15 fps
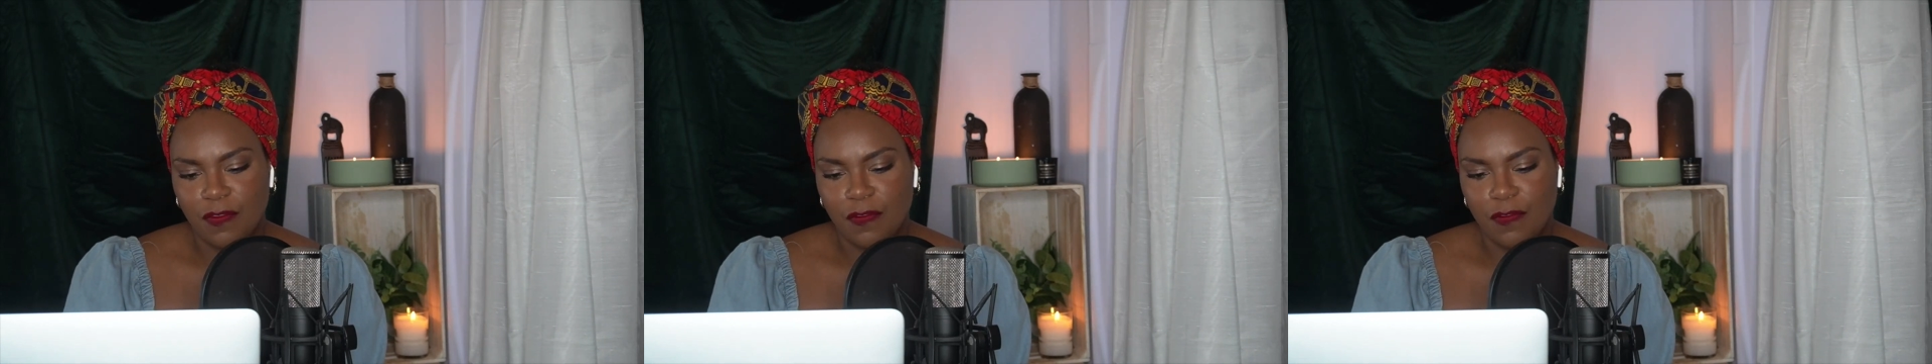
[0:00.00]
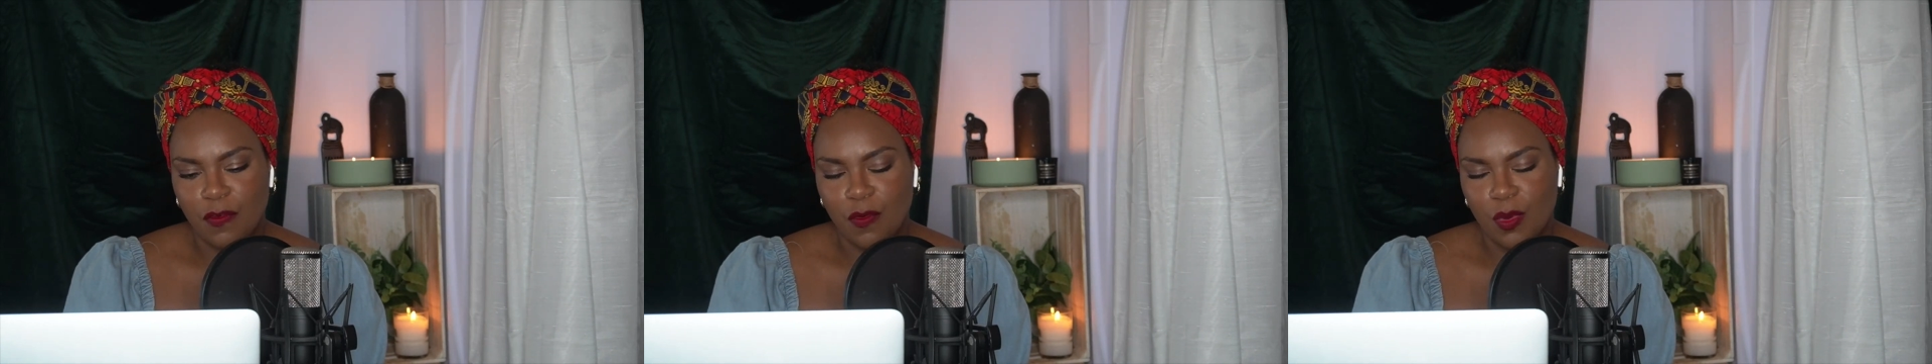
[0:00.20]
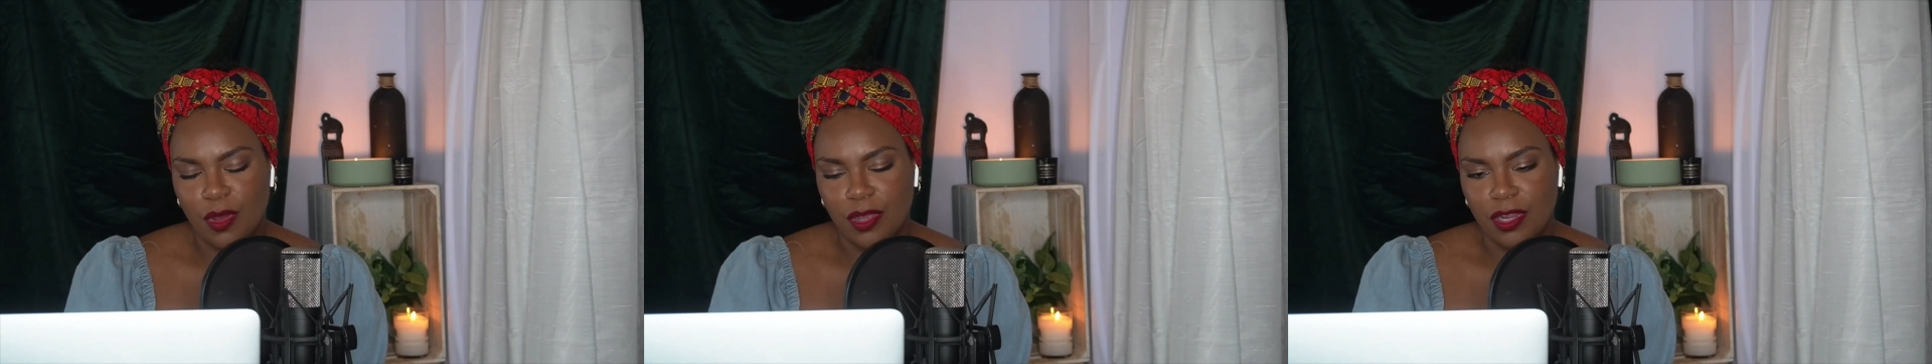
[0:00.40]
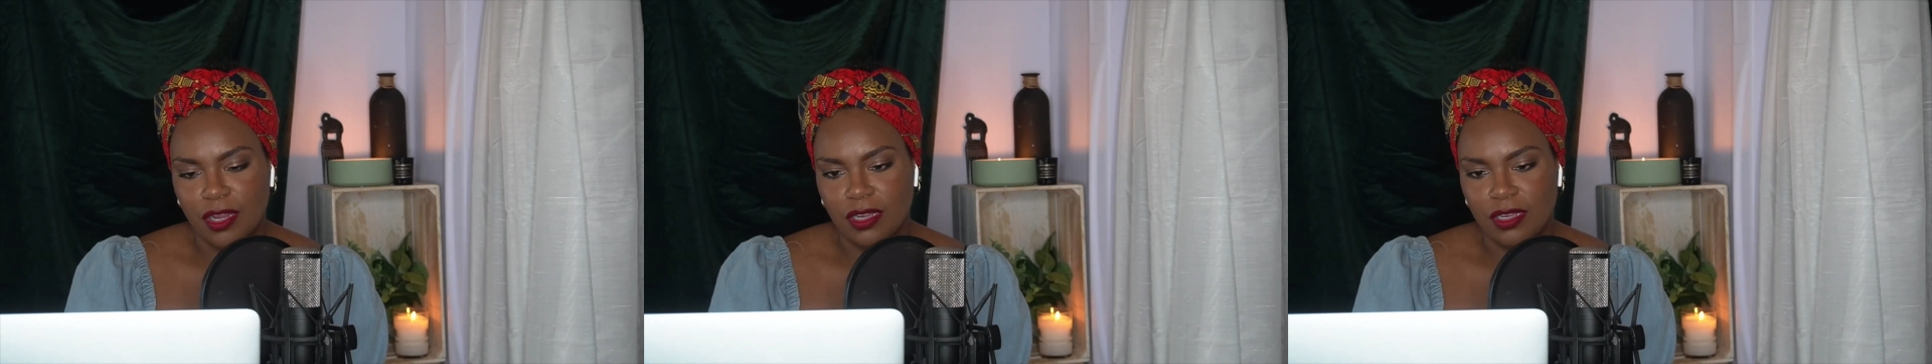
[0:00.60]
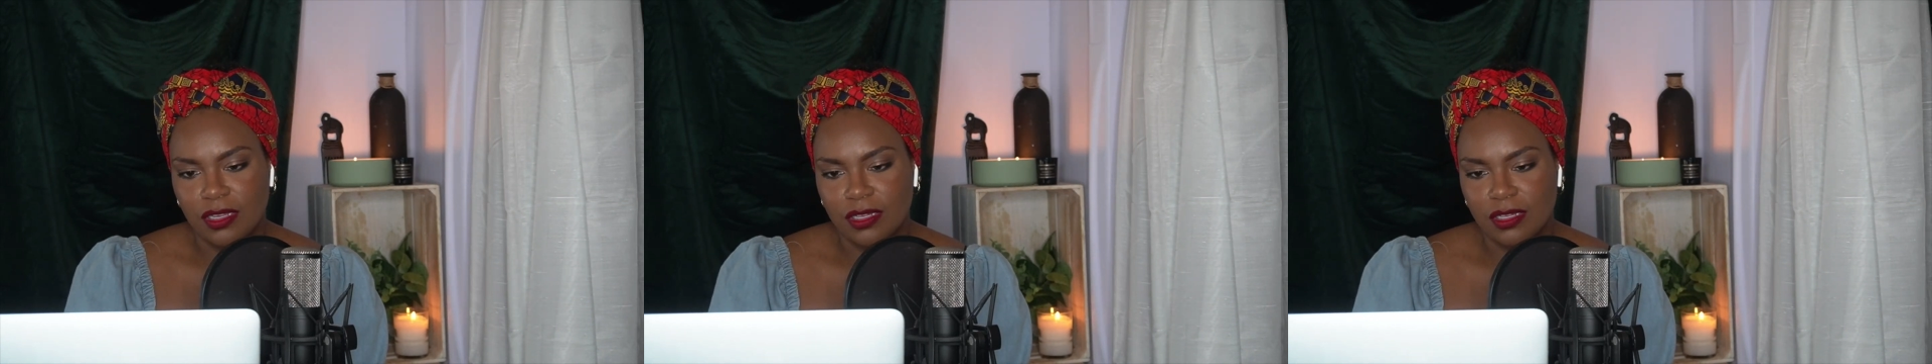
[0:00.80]

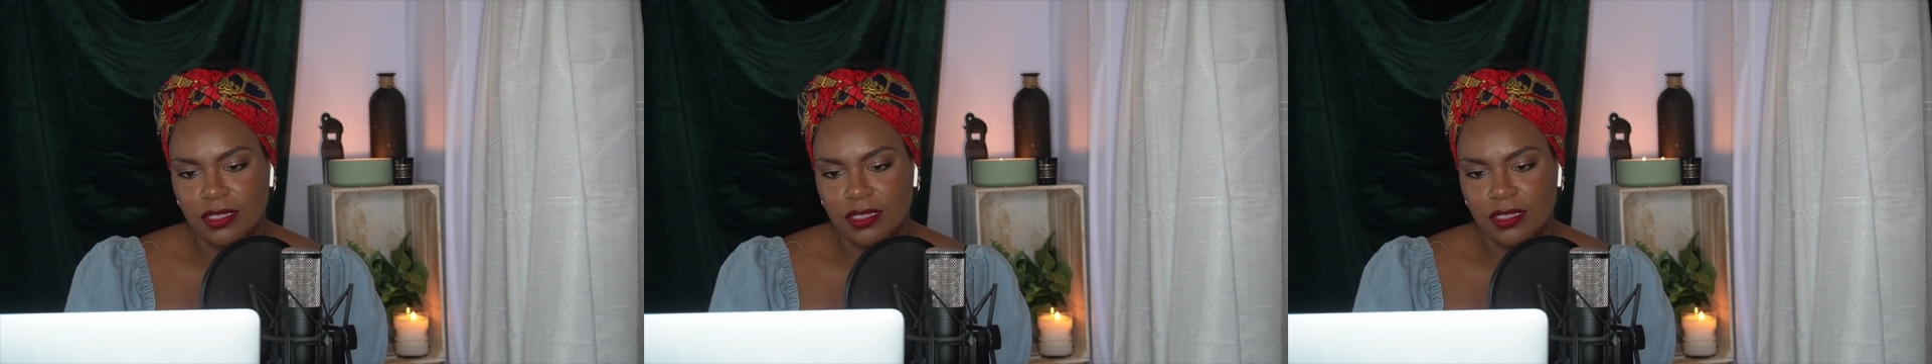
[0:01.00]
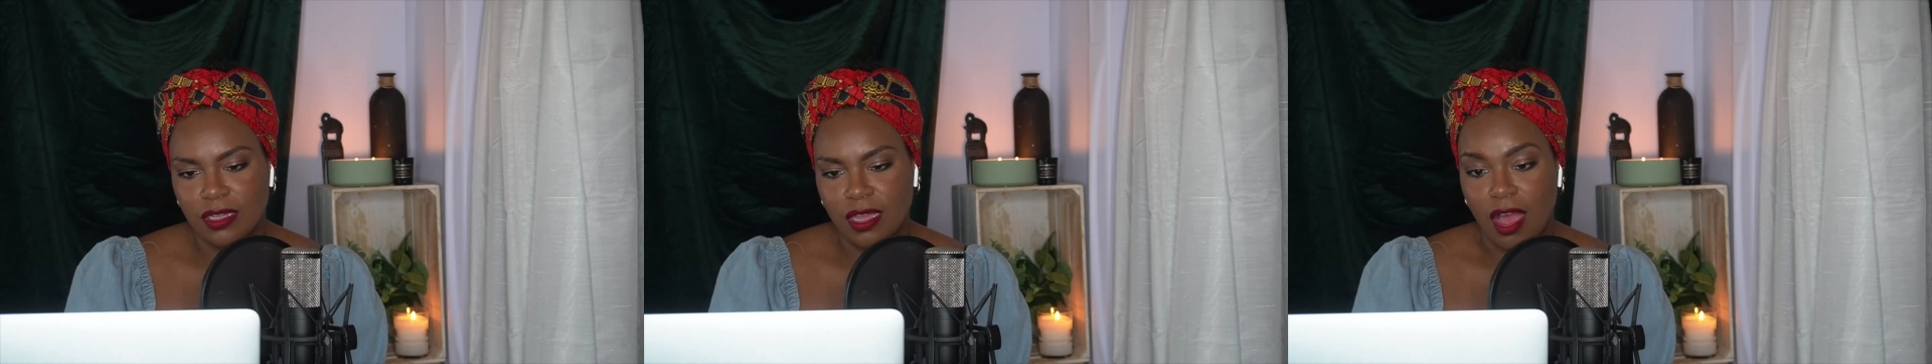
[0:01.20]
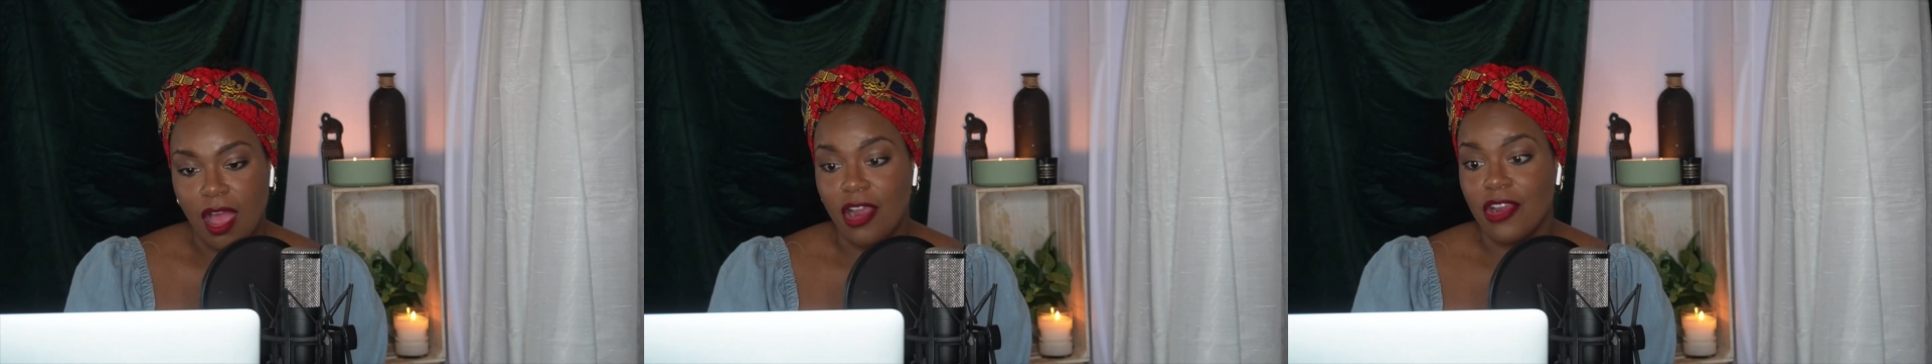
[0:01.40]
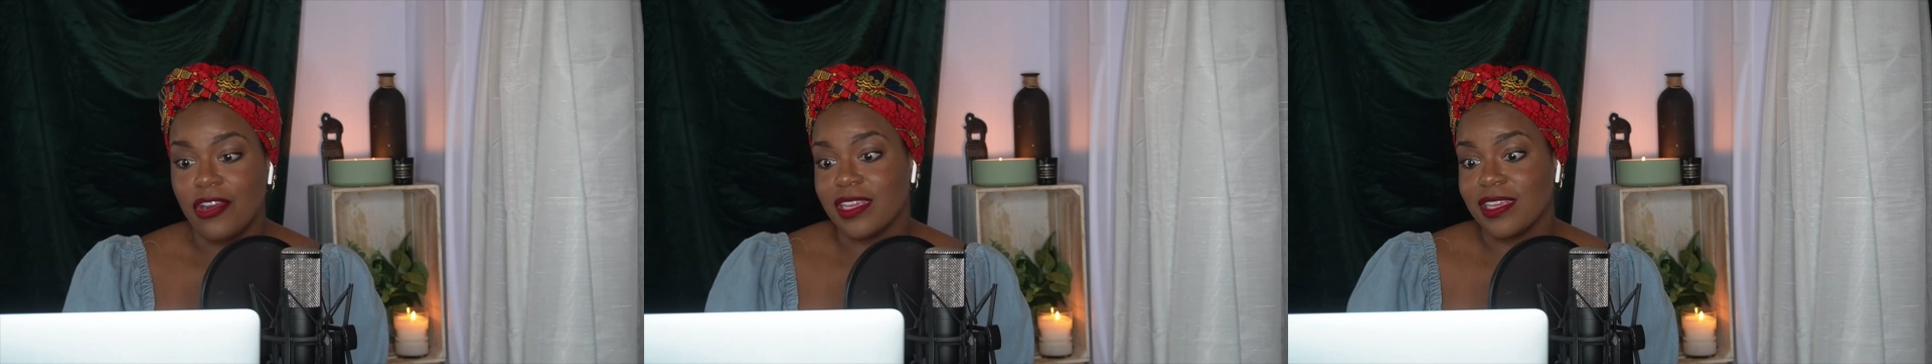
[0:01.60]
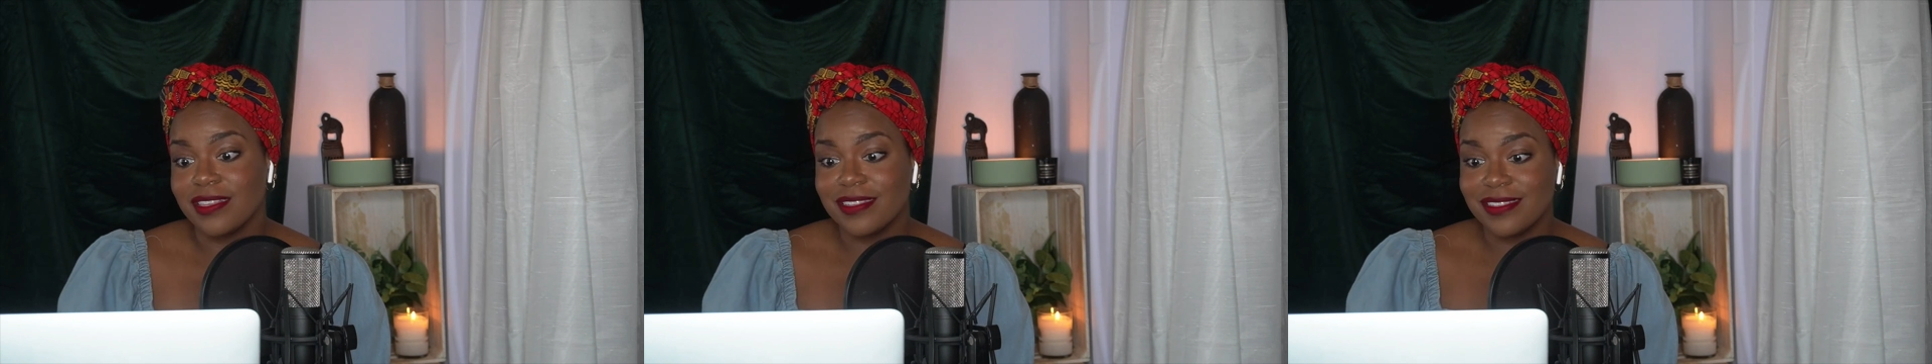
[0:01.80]
for
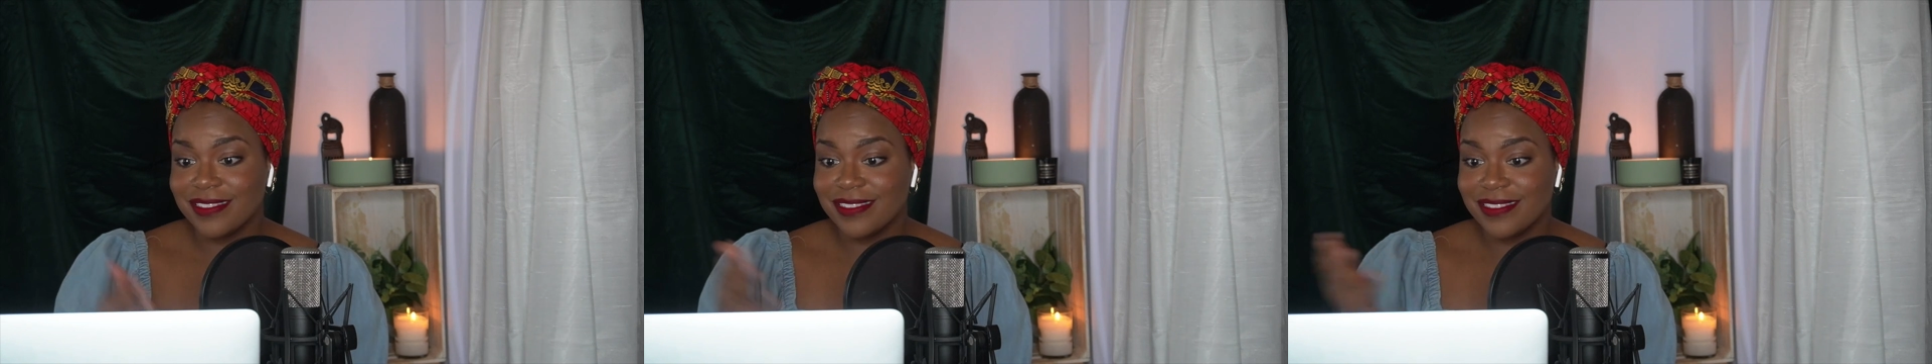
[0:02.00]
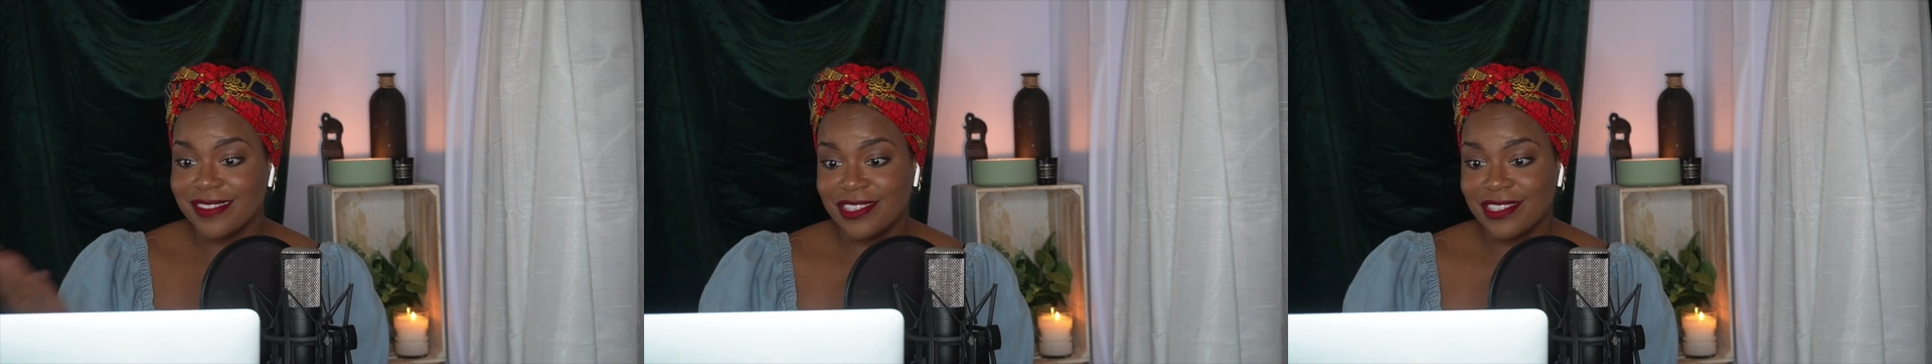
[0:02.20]
artists,